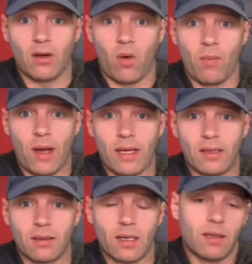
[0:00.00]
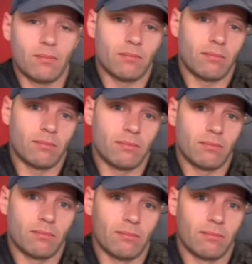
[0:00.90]
I know my end game,
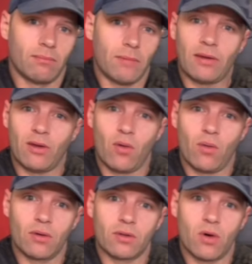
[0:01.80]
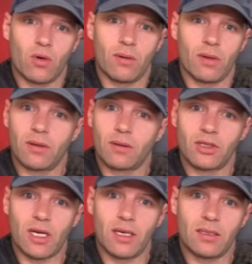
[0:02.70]
and no one's going to
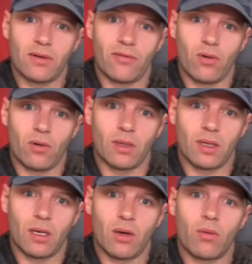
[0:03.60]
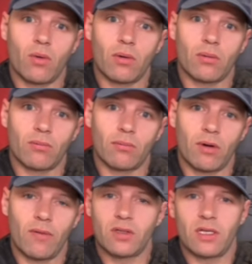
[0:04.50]
change it for me. No one.
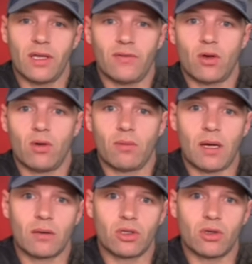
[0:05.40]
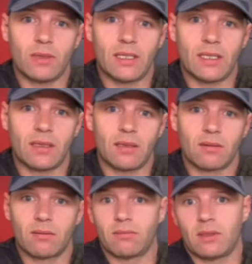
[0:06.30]
Obviously, if they come round and shoot me
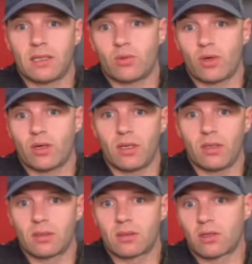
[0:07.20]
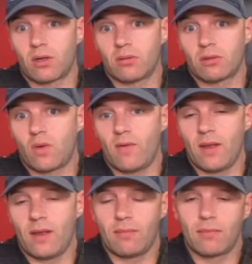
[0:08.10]
dead, well, that's what it is. It's gone. It's
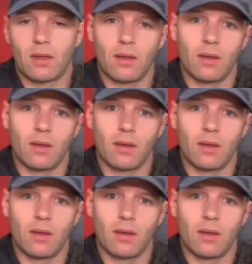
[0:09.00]
over.